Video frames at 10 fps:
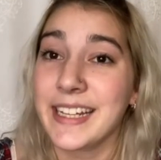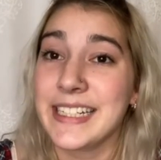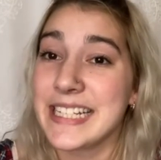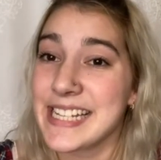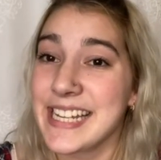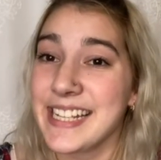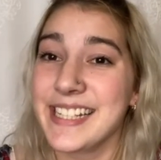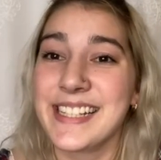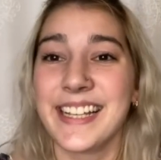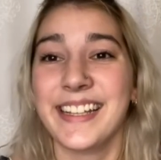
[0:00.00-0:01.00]

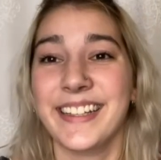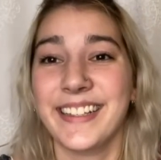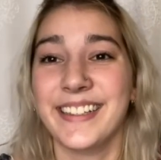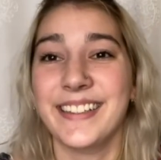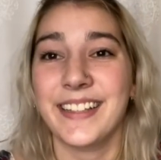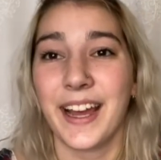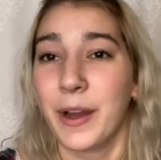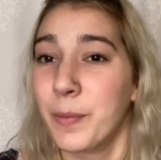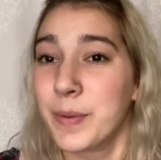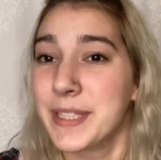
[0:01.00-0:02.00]
disease is, I
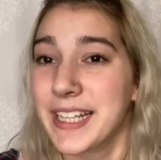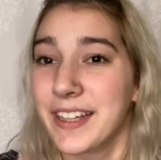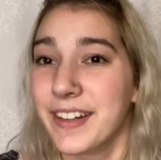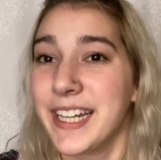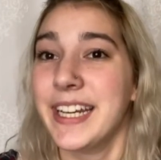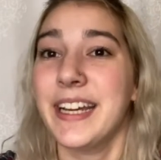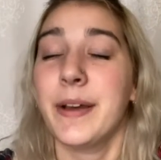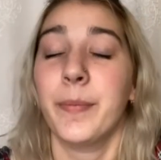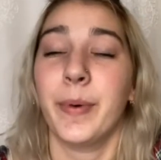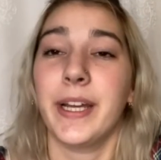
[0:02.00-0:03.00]
hope I'm saying that right,
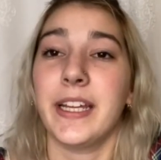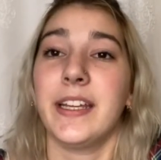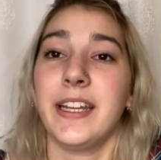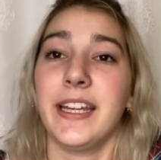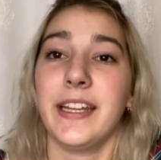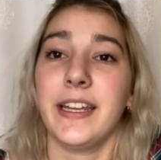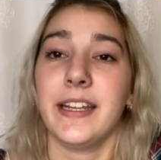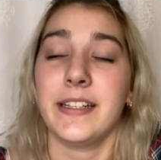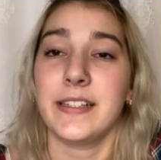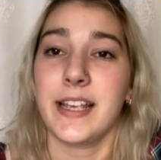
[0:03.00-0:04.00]
but it
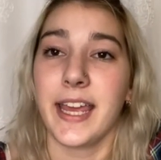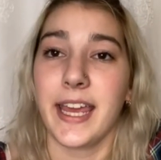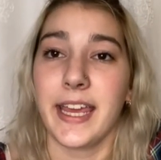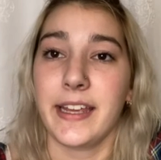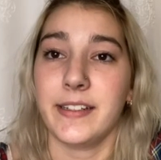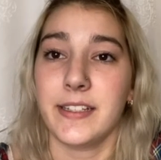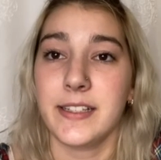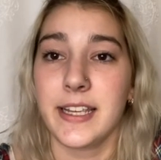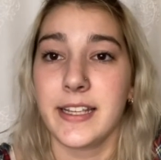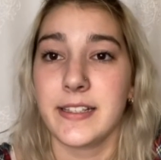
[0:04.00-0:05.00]
is a
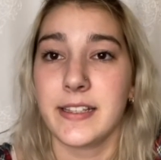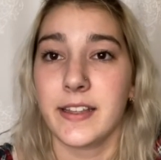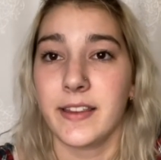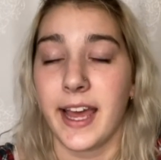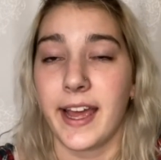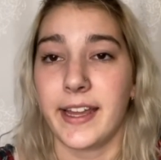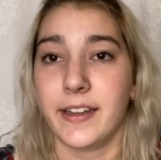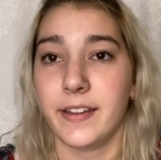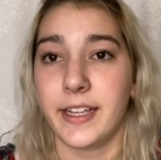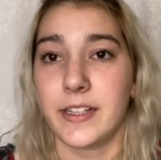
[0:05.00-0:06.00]
disease that
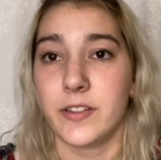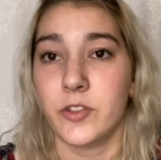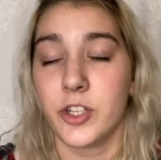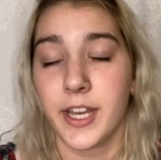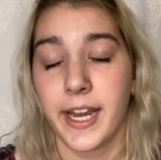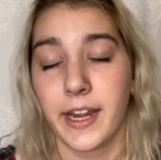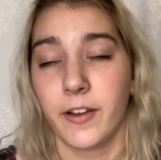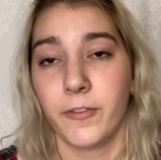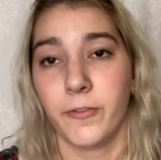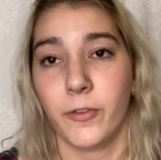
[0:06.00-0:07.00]
is
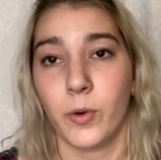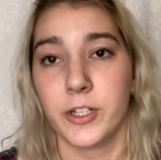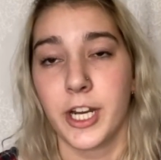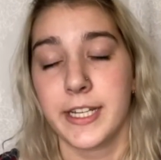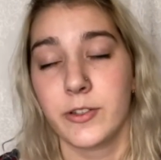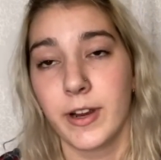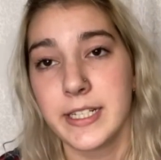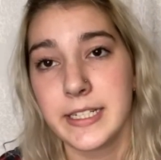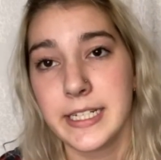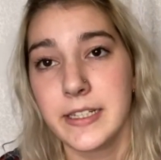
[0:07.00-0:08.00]
genetic for Chinese
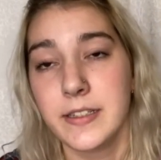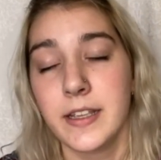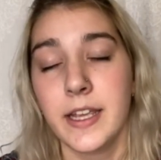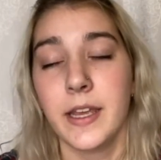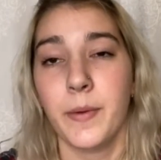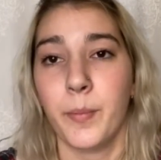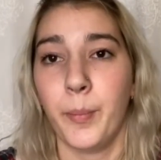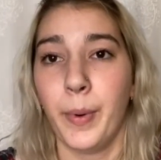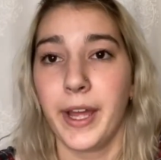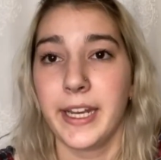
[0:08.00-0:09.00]
Cresteds,
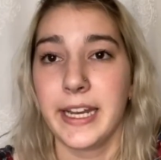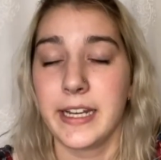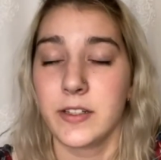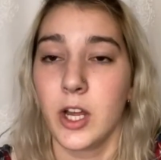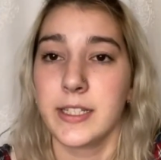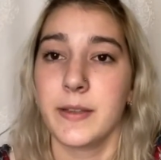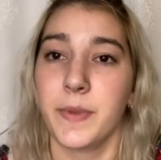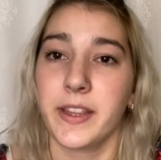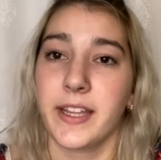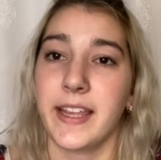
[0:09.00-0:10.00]
but it is not
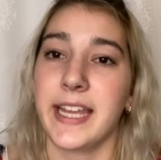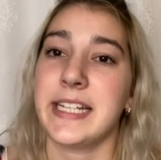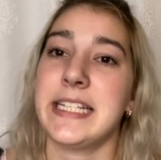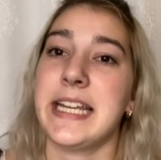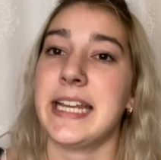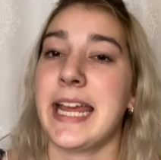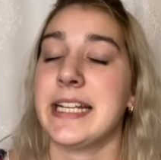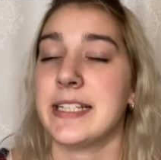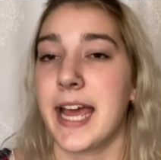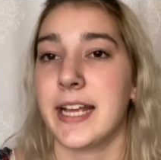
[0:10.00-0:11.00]
something that they can
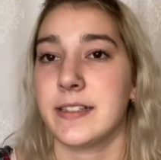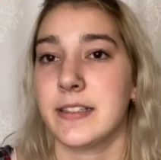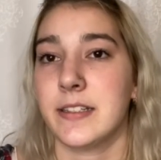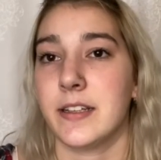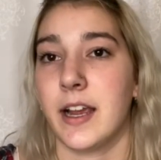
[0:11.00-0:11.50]
DNA test.